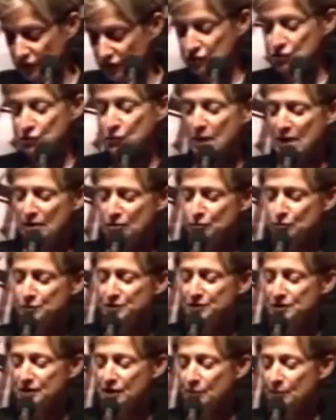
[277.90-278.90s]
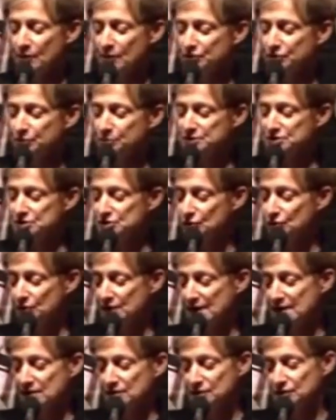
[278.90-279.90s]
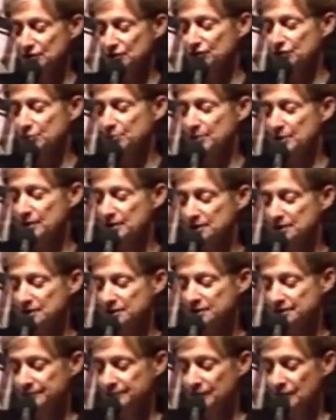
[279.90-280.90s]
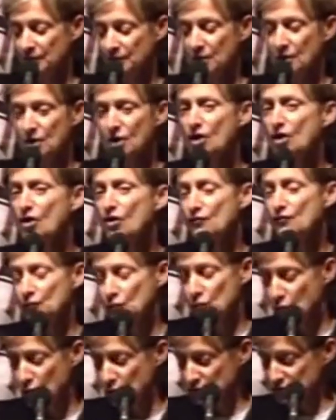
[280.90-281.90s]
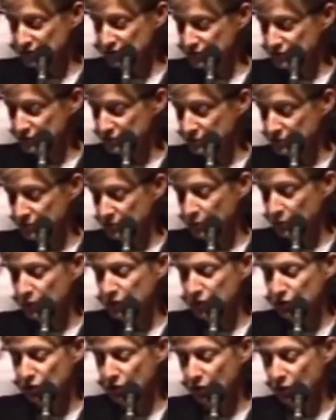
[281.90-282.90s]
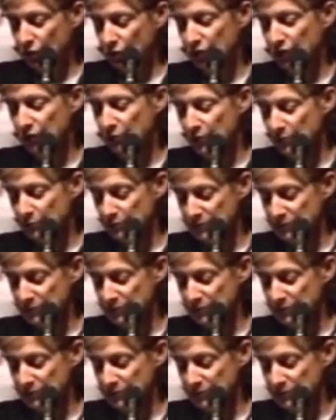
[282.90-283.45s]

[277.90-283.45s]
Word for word: so, how do we think about the materiality of the body? Of course, we know that when we